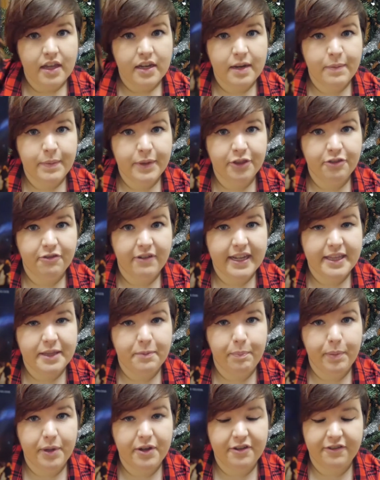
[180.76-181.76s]
Number 3,
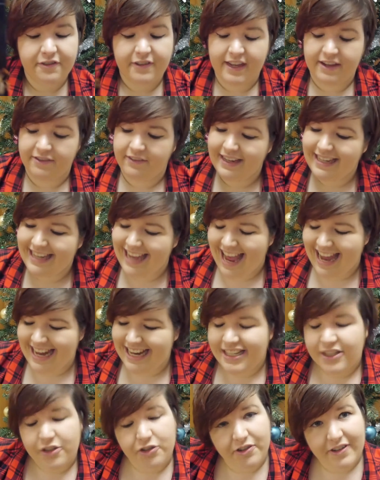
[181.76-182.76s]
The Book Thief. Again,
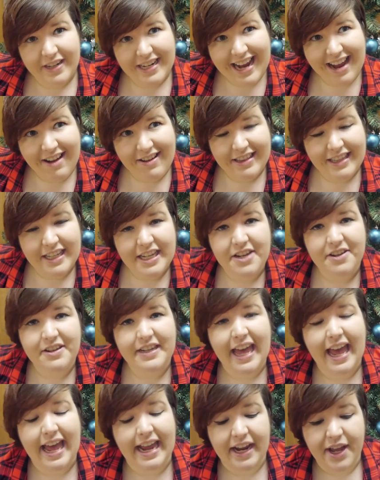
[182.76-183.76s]
it's already out in the
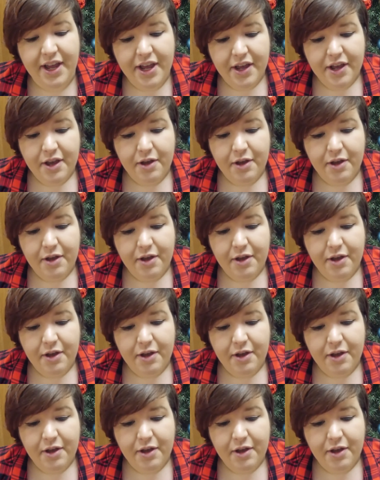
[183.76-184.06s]
UK,